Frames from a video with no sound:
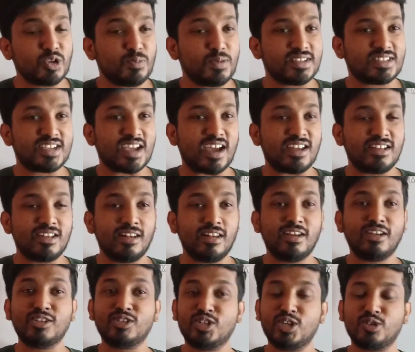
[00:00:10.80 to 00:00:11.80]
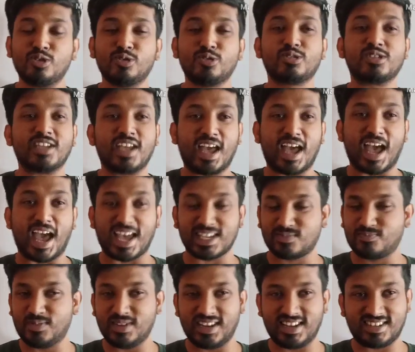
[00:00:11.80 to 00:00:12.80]
to my channel Chiru's
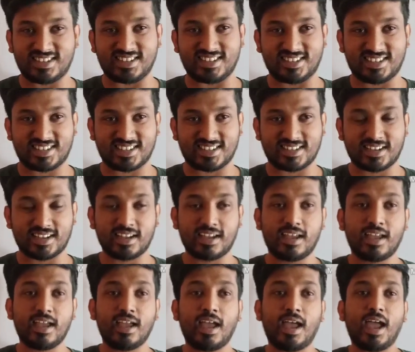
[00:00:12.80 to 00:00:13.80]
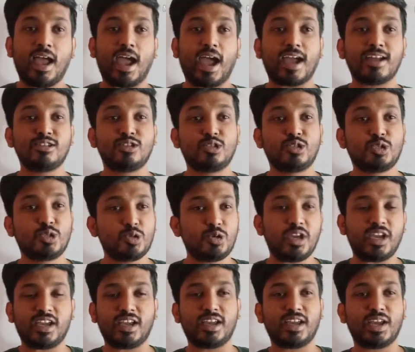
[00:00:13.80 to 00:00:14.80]
Aspirations, and
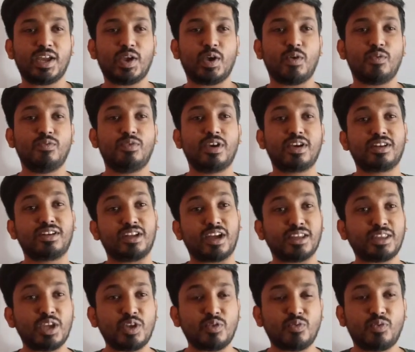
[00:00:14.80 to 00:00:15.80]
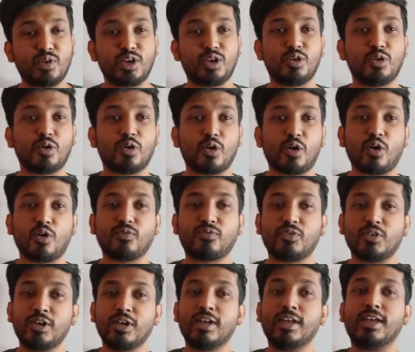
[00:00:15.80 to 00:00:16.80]
today we have another video
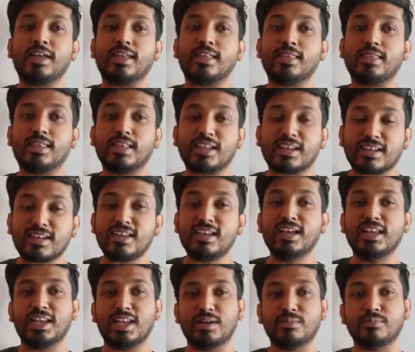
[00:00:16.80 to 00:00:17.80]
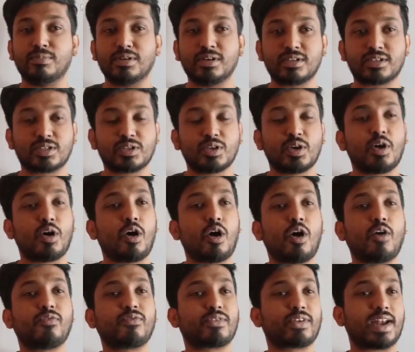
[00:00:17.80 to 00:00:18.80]
of the real numbers
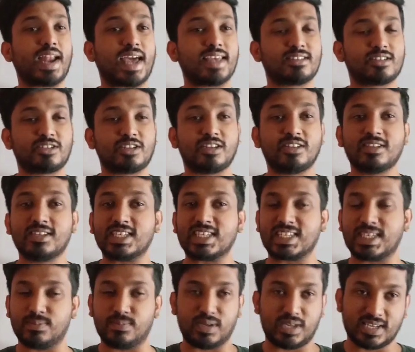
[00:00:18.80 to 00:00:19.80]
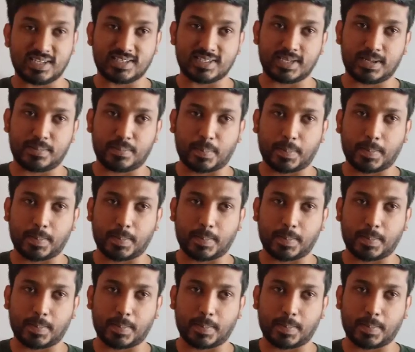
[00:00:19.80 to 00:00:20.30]
of class 10 CBSE.